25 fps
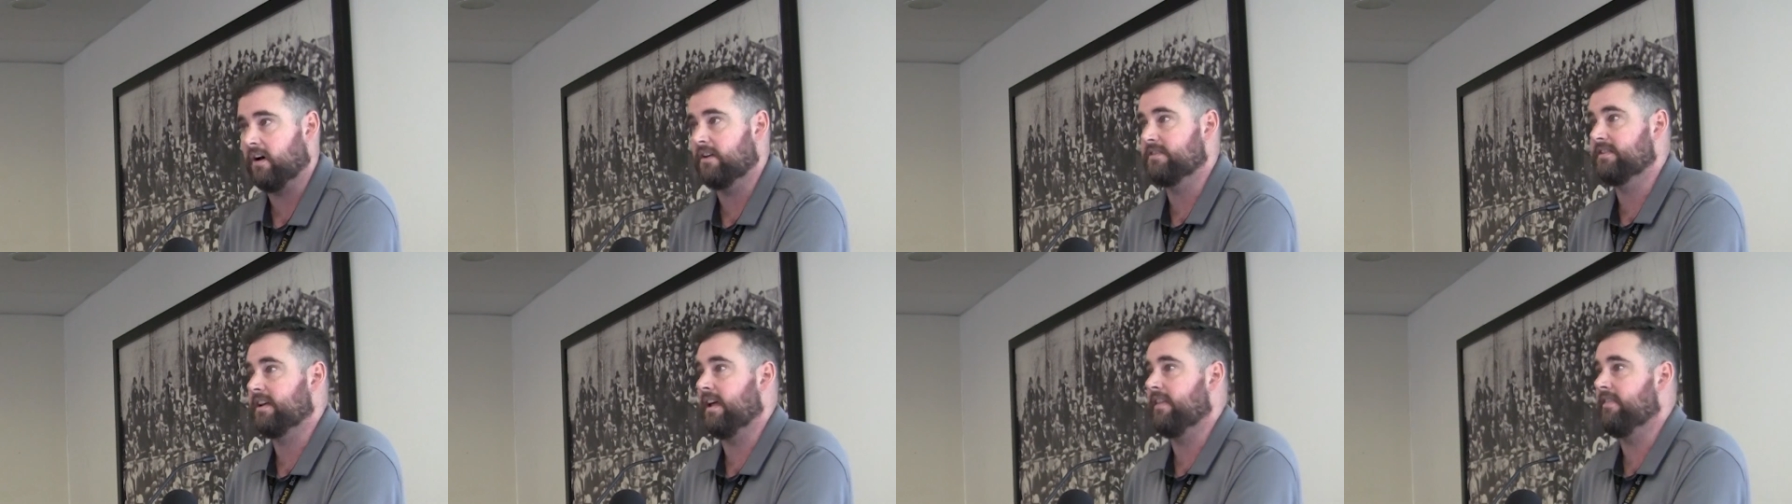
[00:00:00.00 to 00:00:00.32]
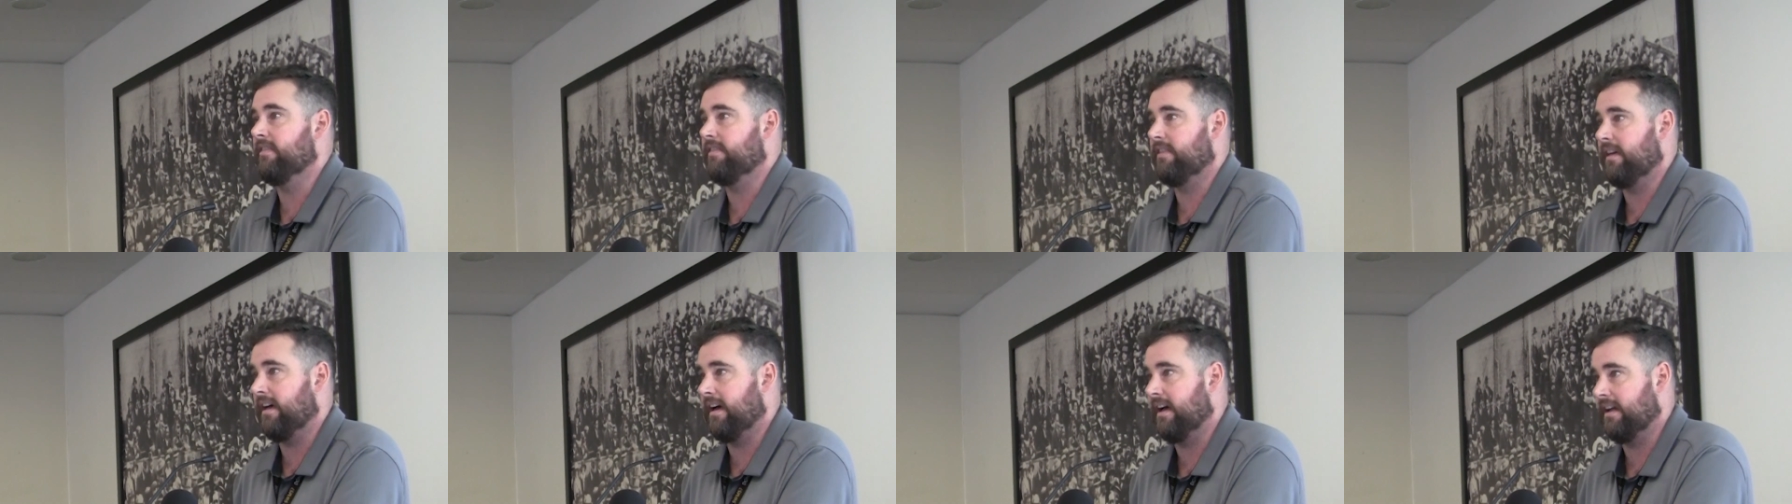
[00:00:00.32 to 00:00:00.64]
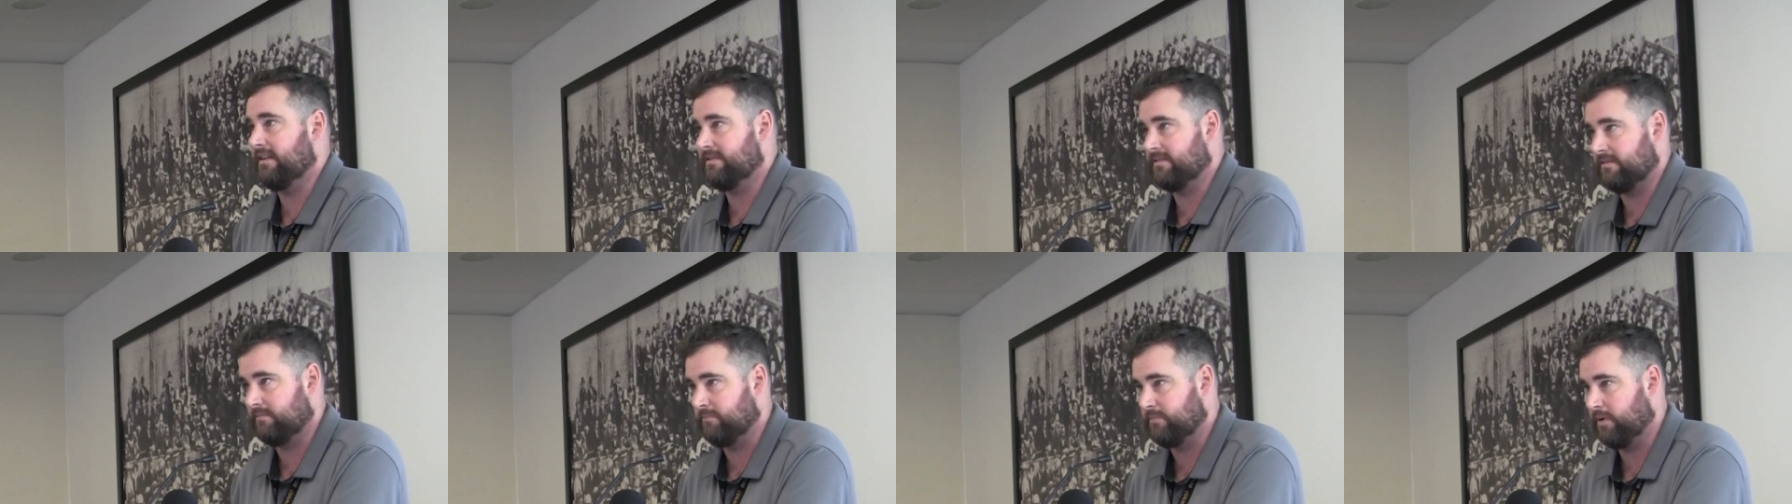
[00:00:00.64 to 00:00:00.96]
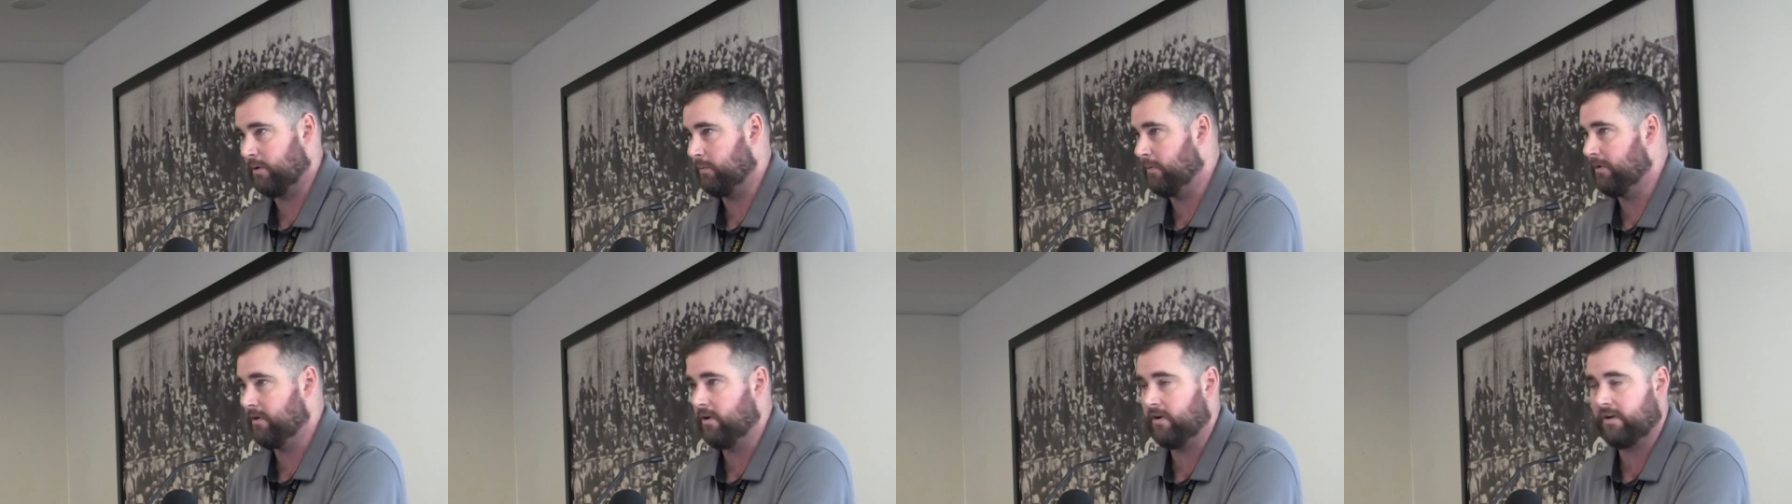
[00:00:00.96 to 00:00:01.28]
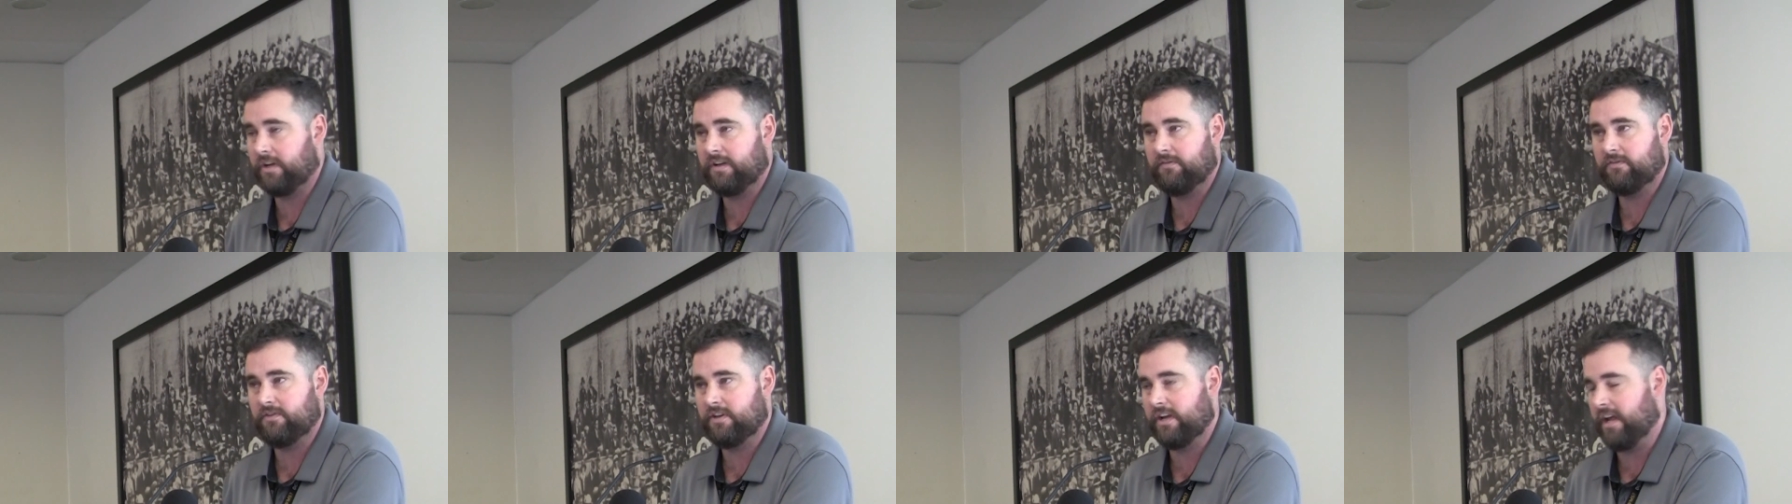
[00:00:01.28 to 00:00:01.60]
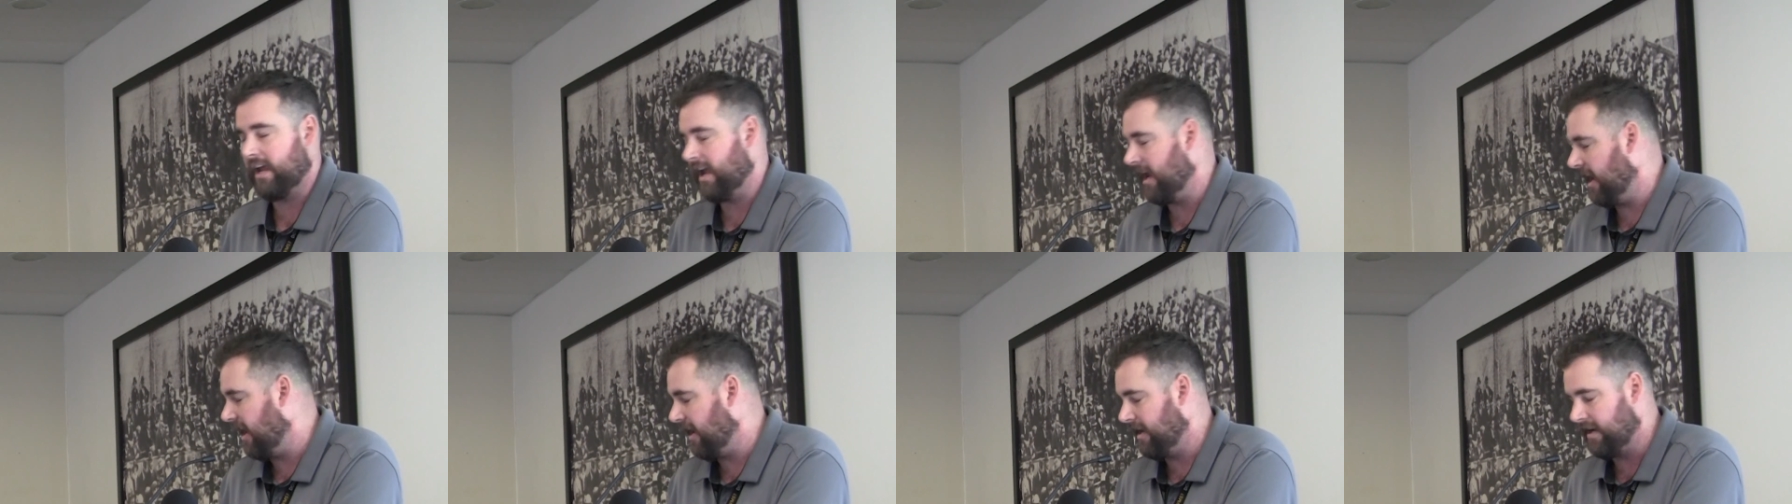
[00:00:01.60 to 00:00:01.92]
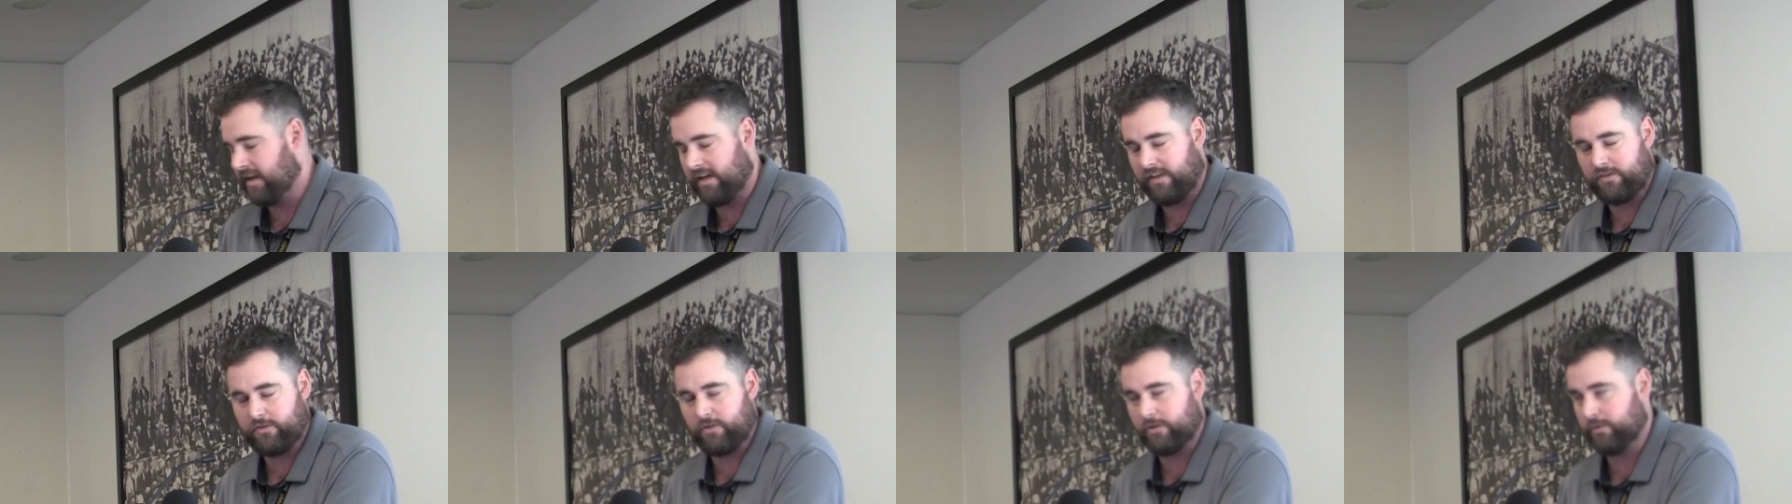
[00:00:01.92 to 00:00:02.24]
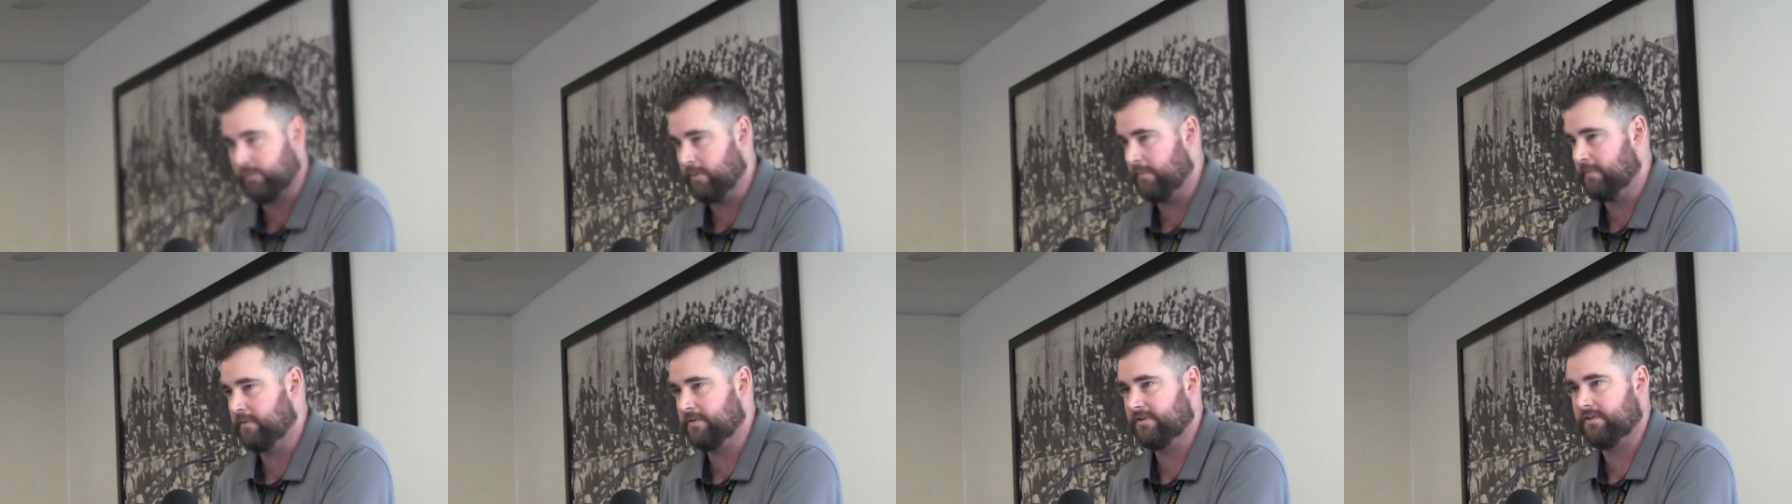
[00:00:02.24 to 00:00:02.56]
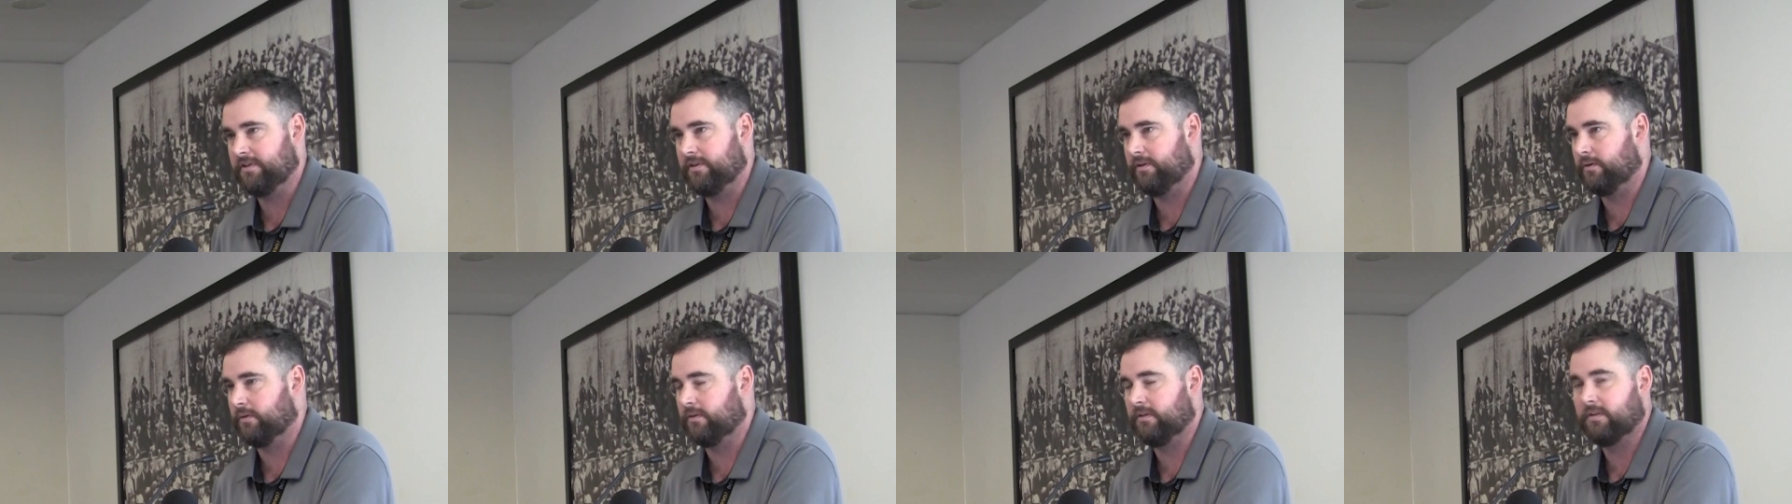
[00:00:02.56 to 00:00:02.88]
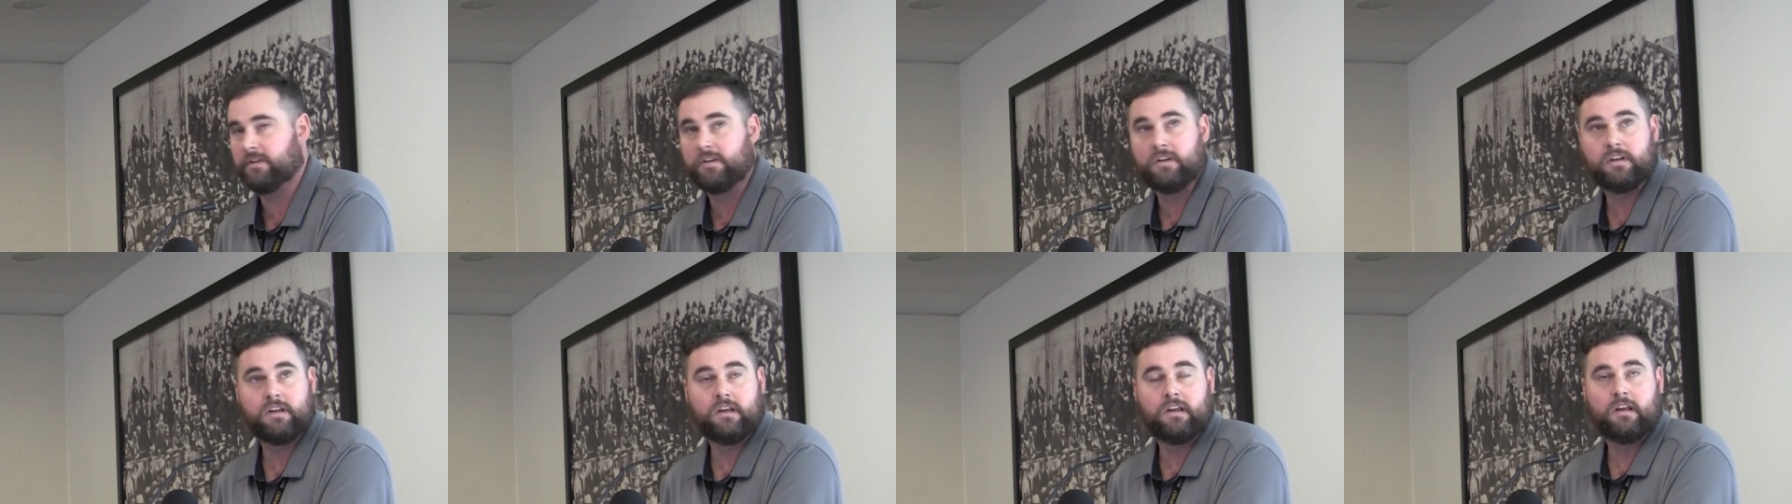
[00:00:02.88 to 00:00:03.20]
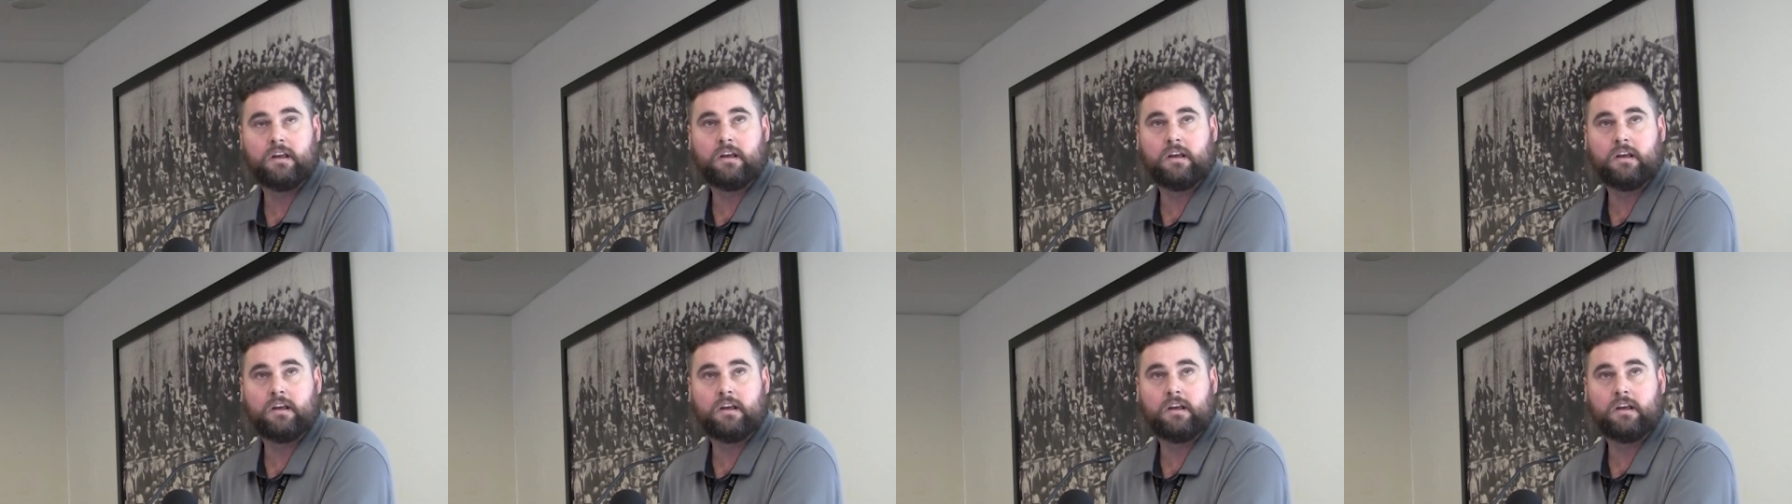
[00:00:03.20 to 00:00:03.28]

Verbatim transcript: Oh, 10,000, but we're not giving you any other equipment to do it